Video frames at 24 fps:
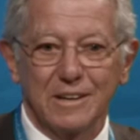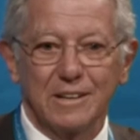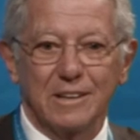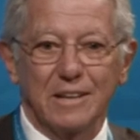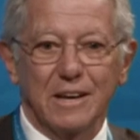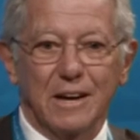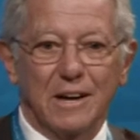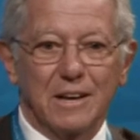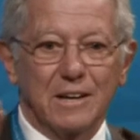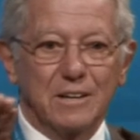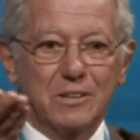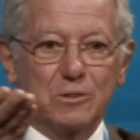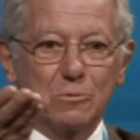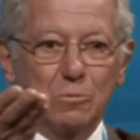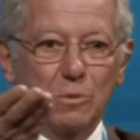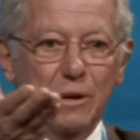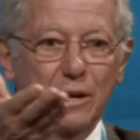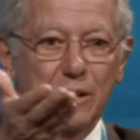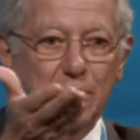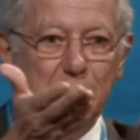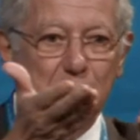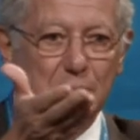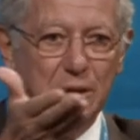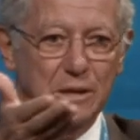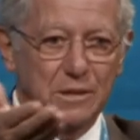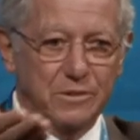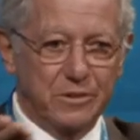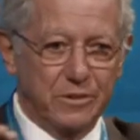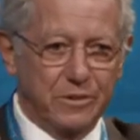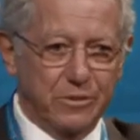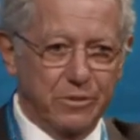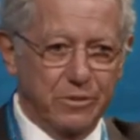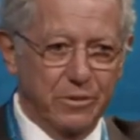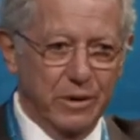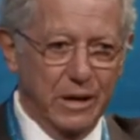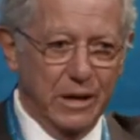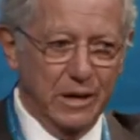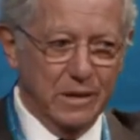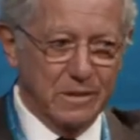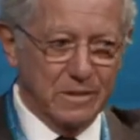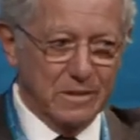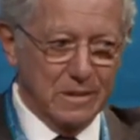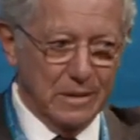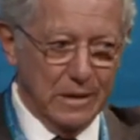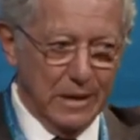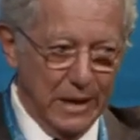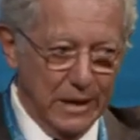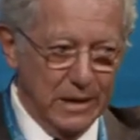The ice, when it melts,
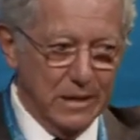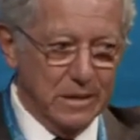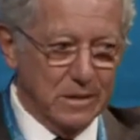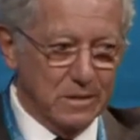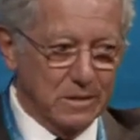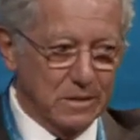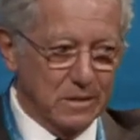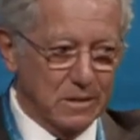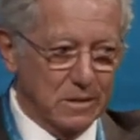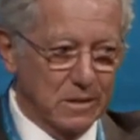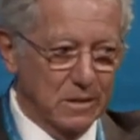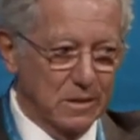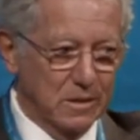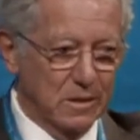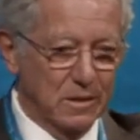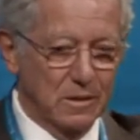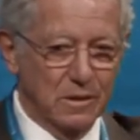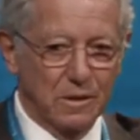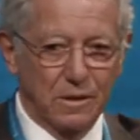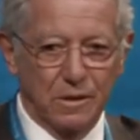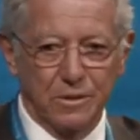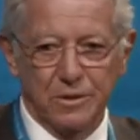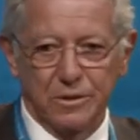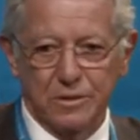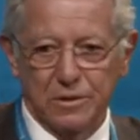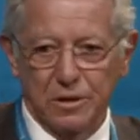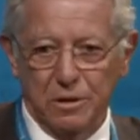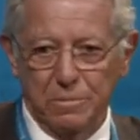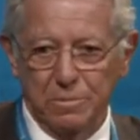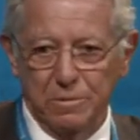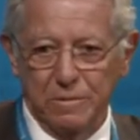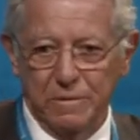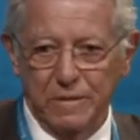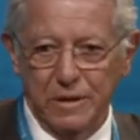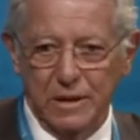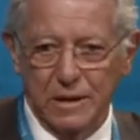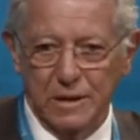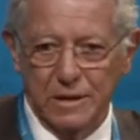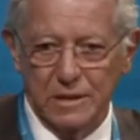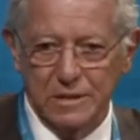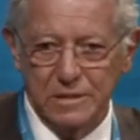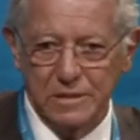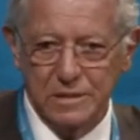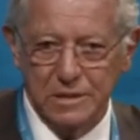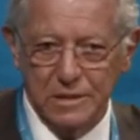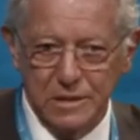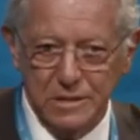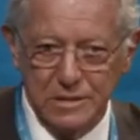creates lakes on the top of the
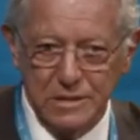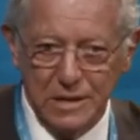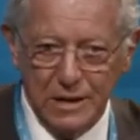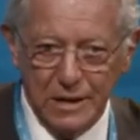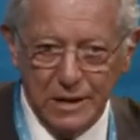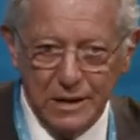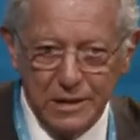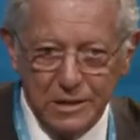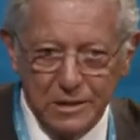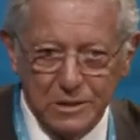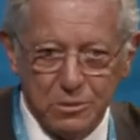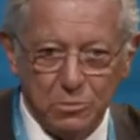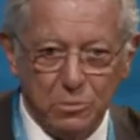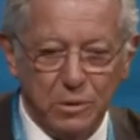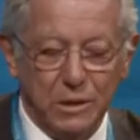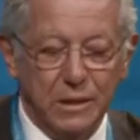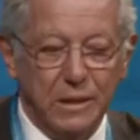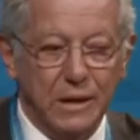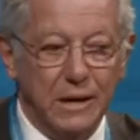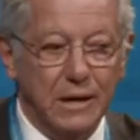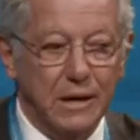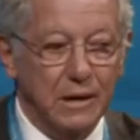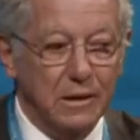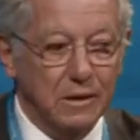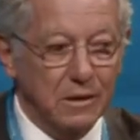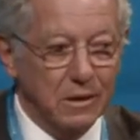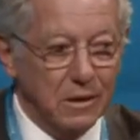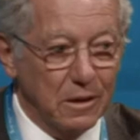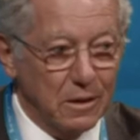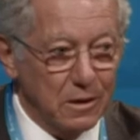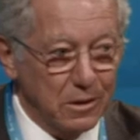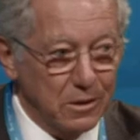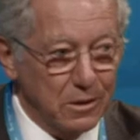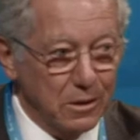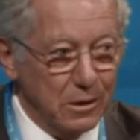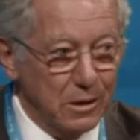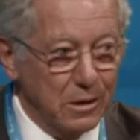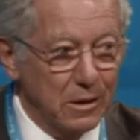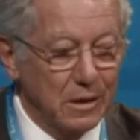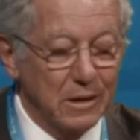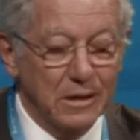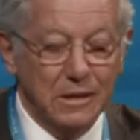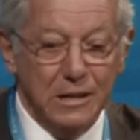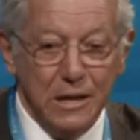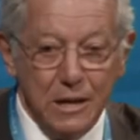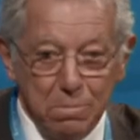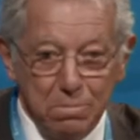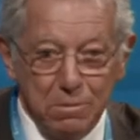ice. These lakes, when they get darker,
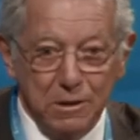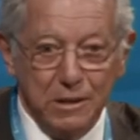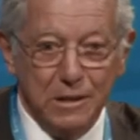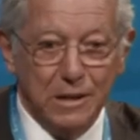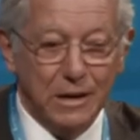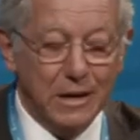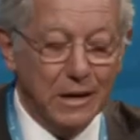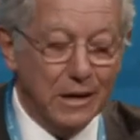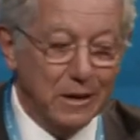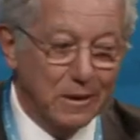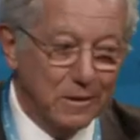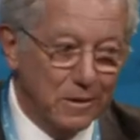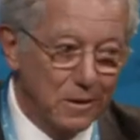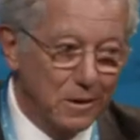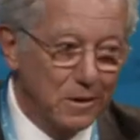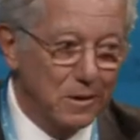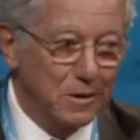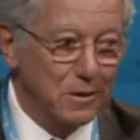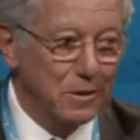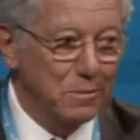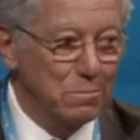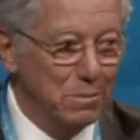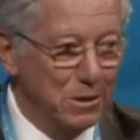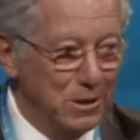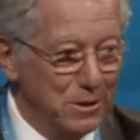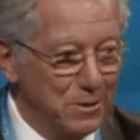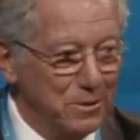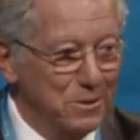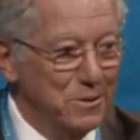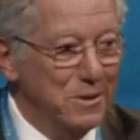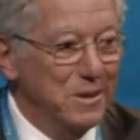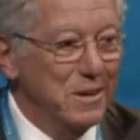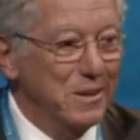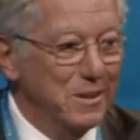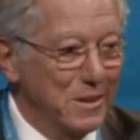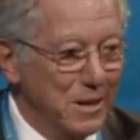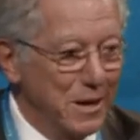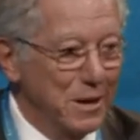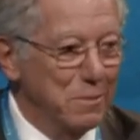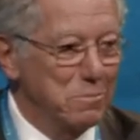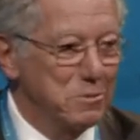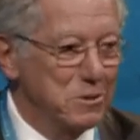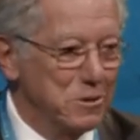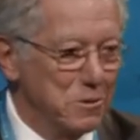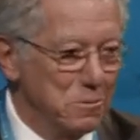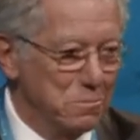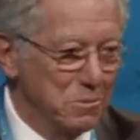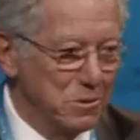deeper, they get darker blue, they
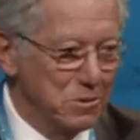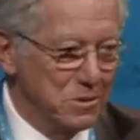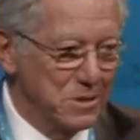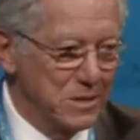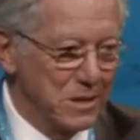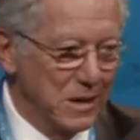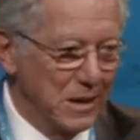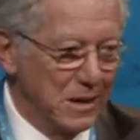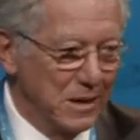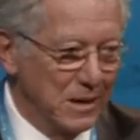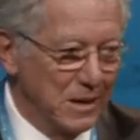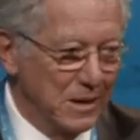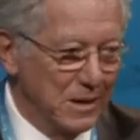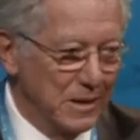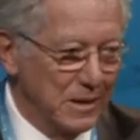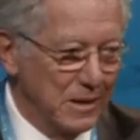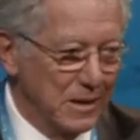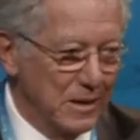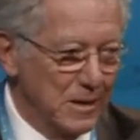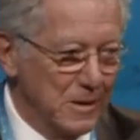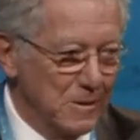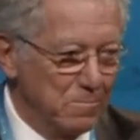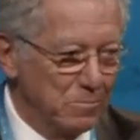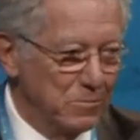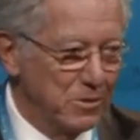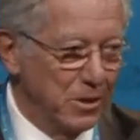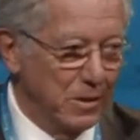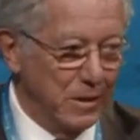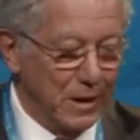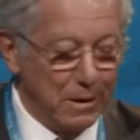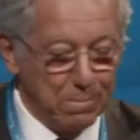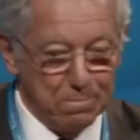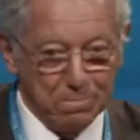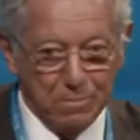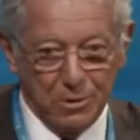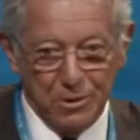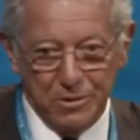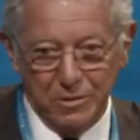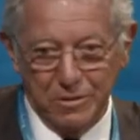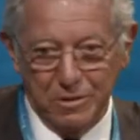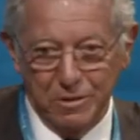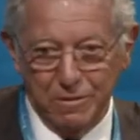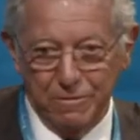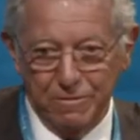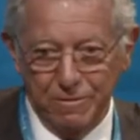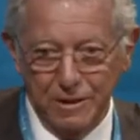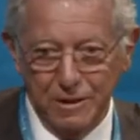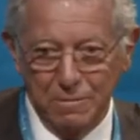absorb more sunlight. So that
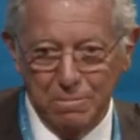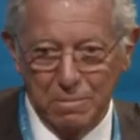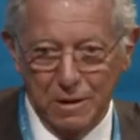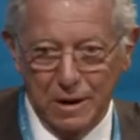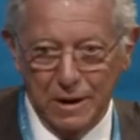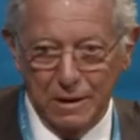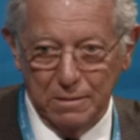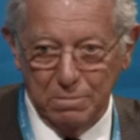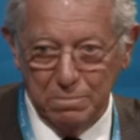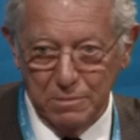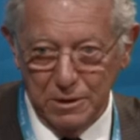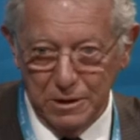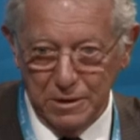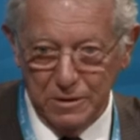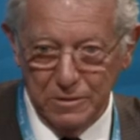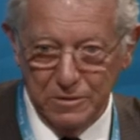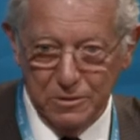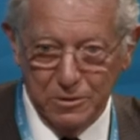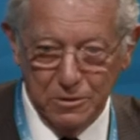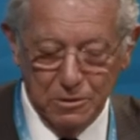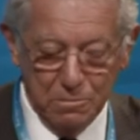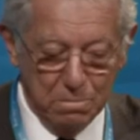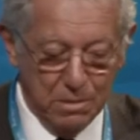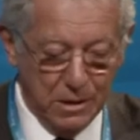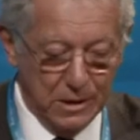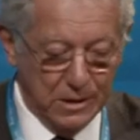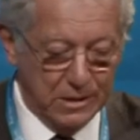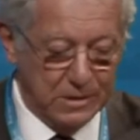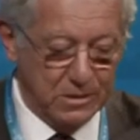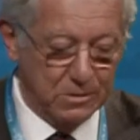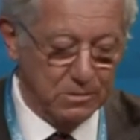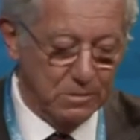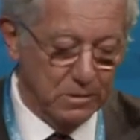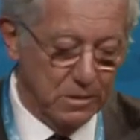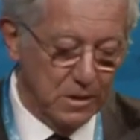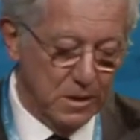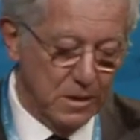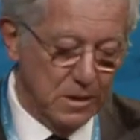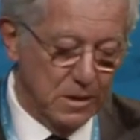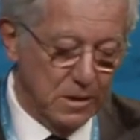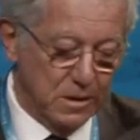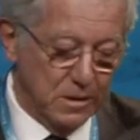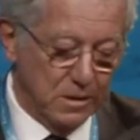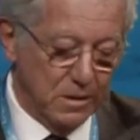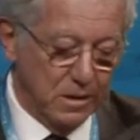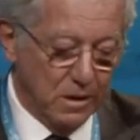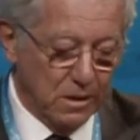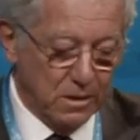positive feedback means goodbye to
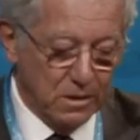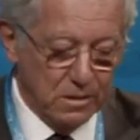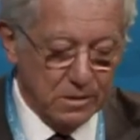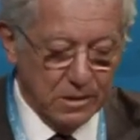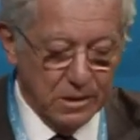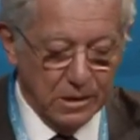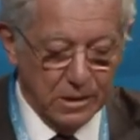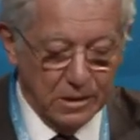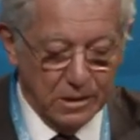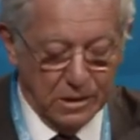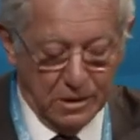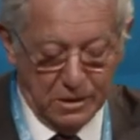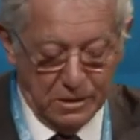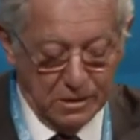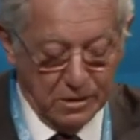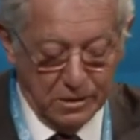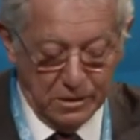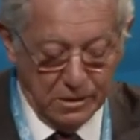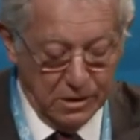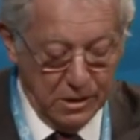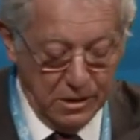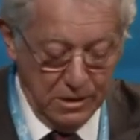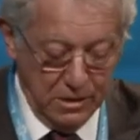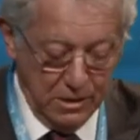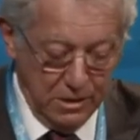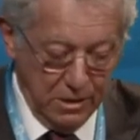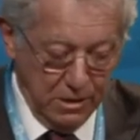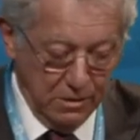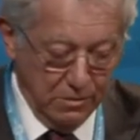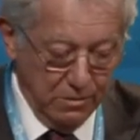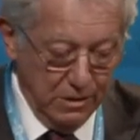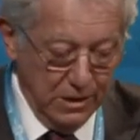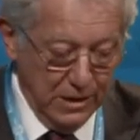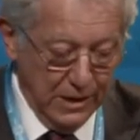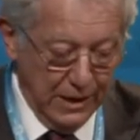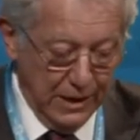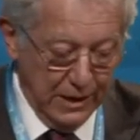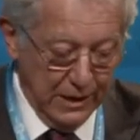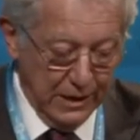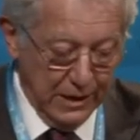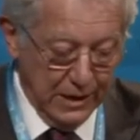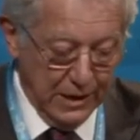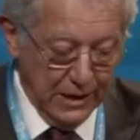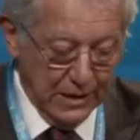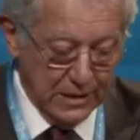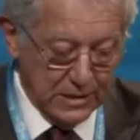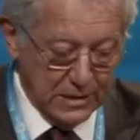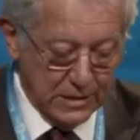the Arctic, Greenland
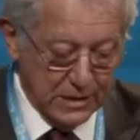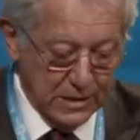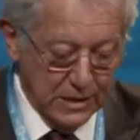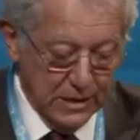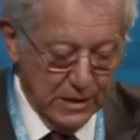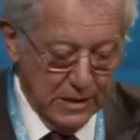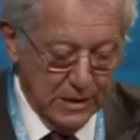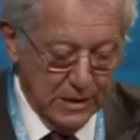ice.